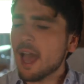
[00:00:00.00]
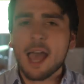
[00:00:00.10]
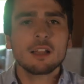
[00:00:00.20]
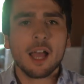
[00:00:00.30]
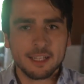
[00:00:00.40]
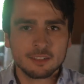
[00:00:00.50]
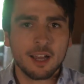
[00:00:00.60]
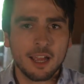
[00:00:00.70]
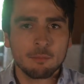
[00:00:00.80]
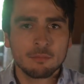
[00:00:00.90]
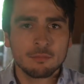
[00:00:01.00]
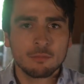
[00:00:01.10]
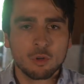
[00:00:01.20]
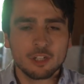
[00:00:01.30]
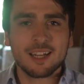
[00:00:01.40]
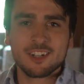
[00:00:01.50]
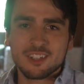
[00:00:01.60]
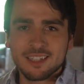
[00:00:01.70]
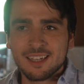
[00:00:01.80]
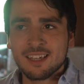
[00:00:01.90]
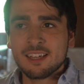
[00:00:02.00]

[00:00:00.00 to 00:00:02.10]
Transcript: ally type, where it's actually